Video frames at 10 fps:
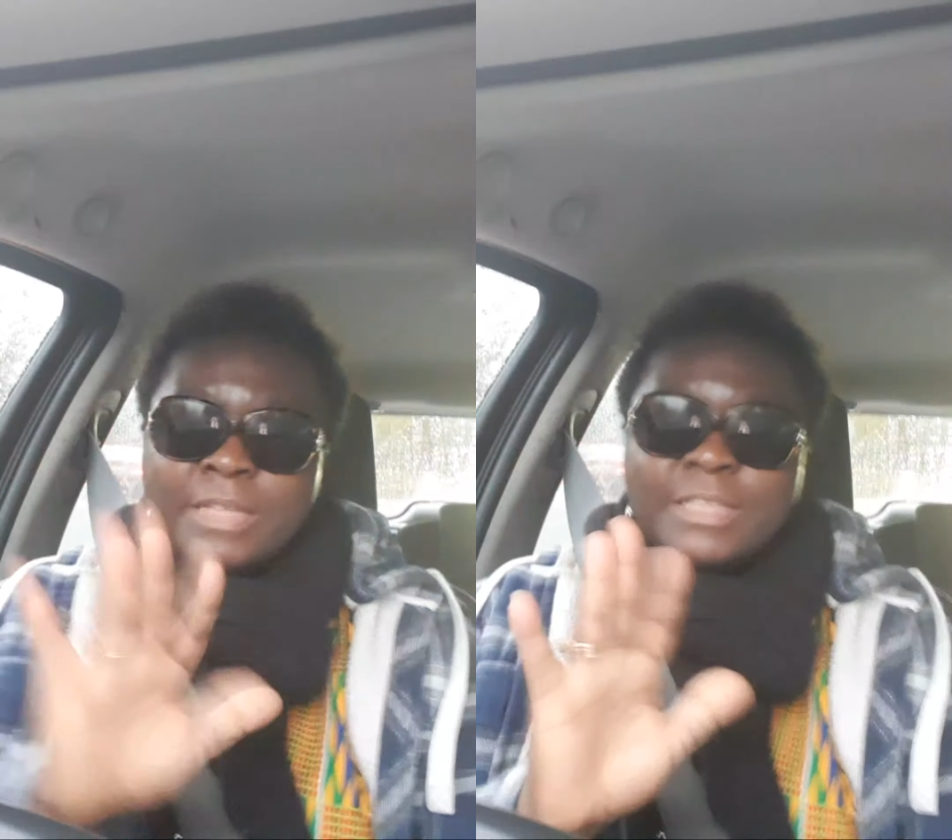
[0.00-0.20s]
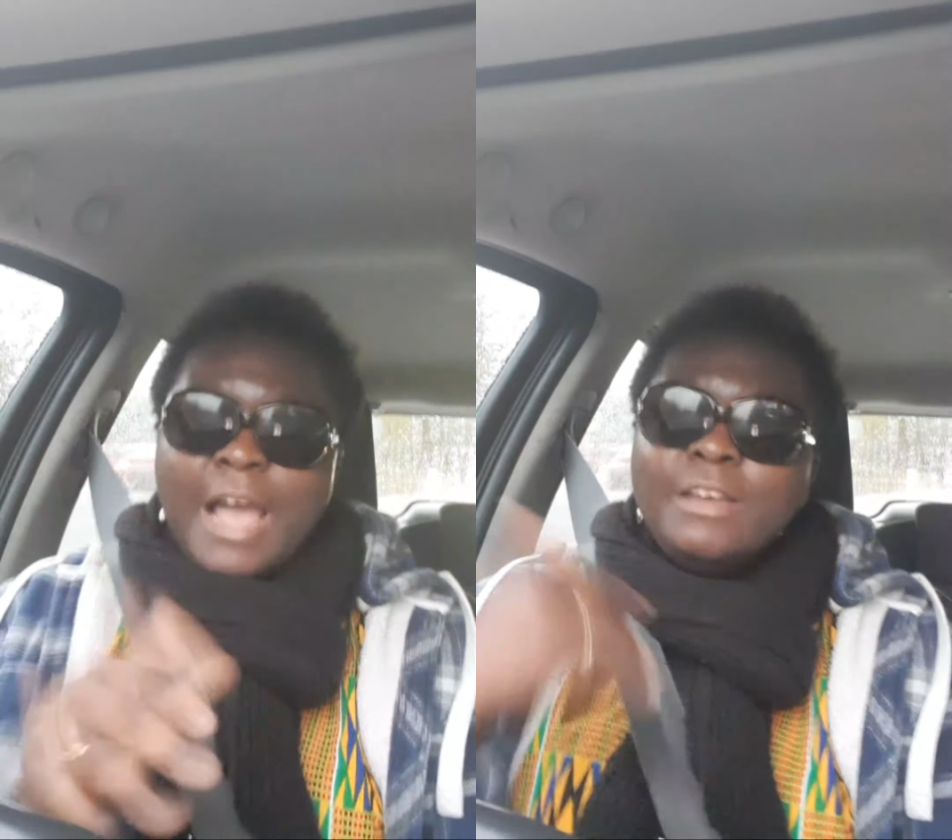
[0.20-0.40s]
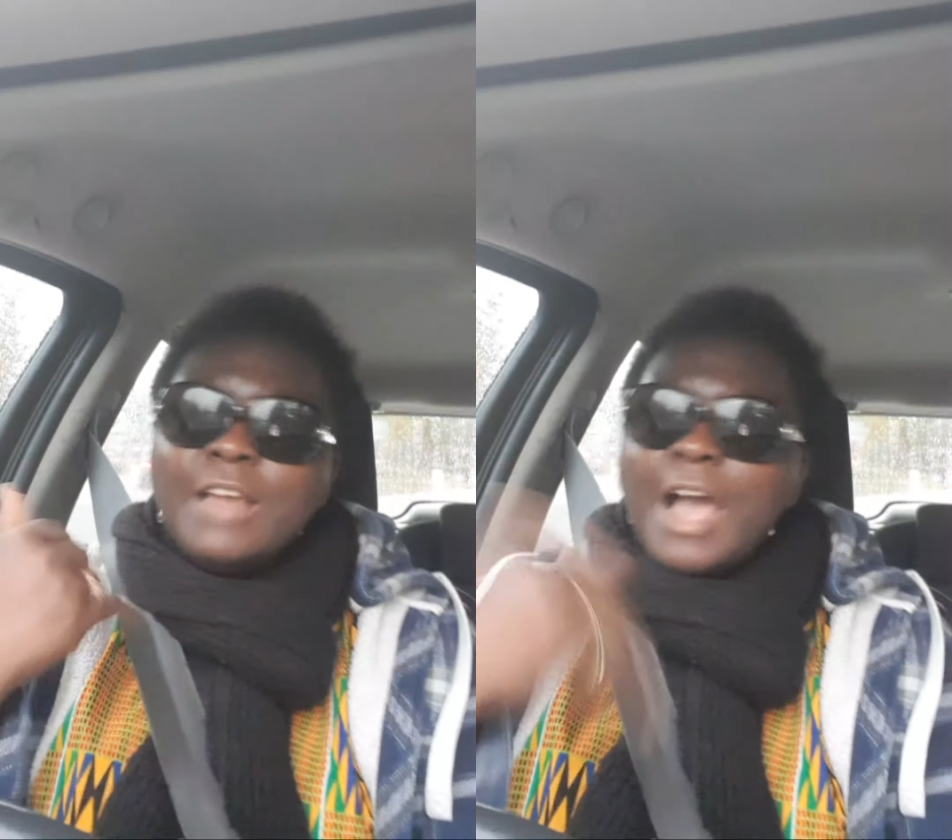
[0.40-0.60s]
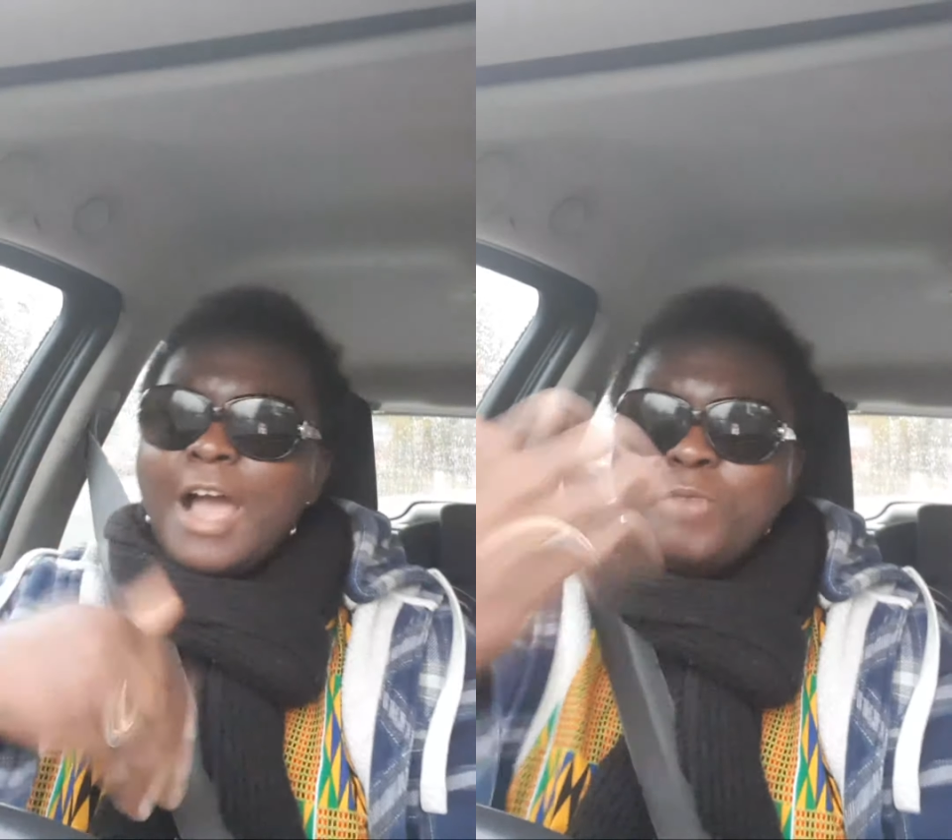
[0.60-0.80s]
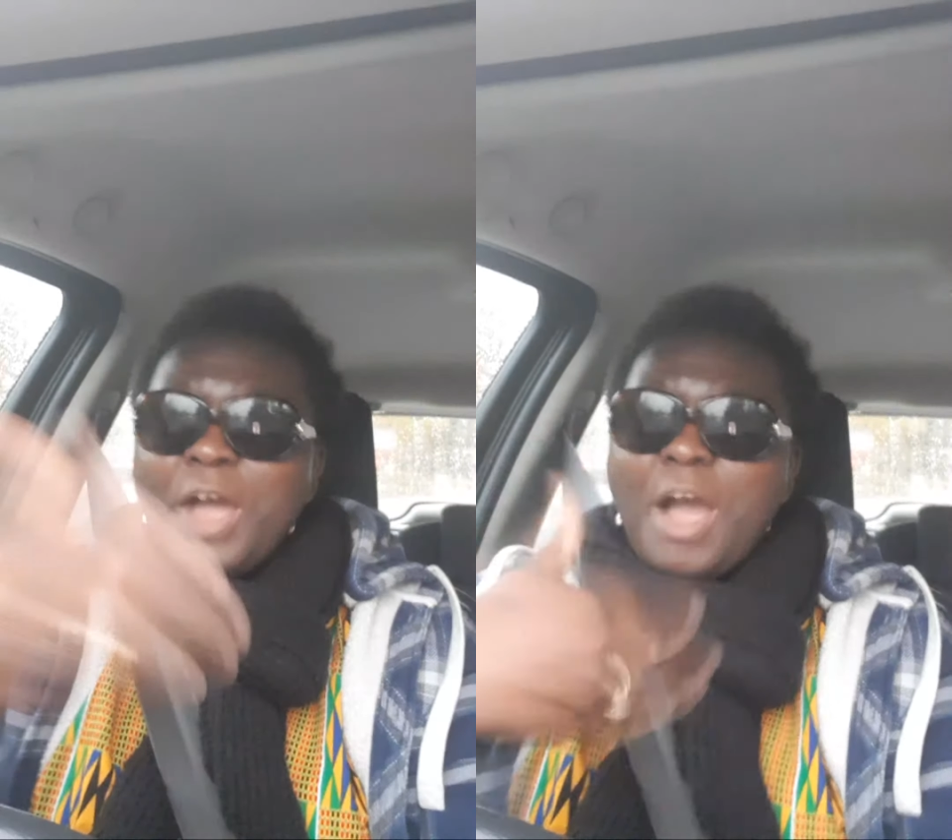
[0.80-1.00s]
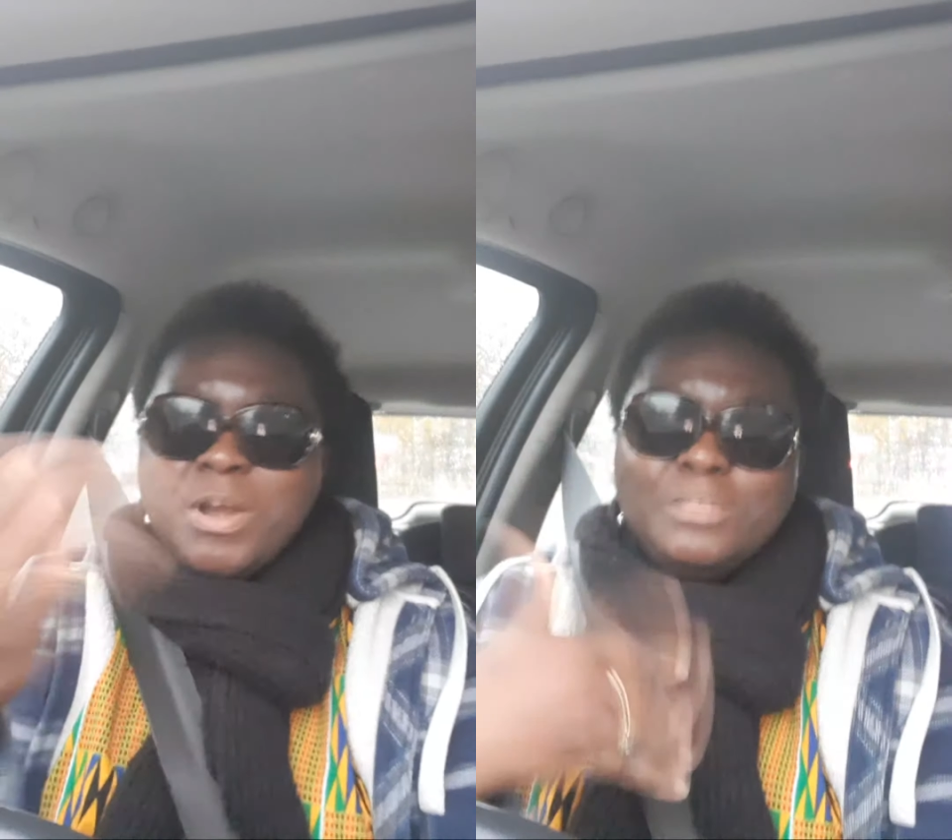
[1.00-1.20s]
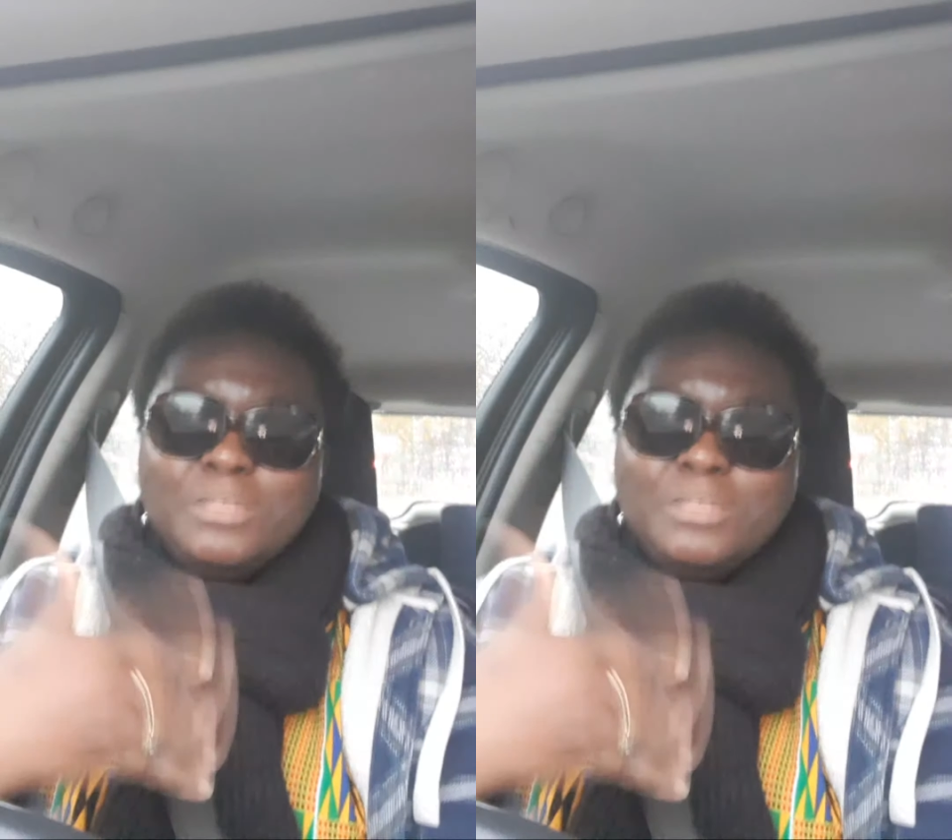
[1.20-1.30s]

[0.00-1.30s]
I want it to be a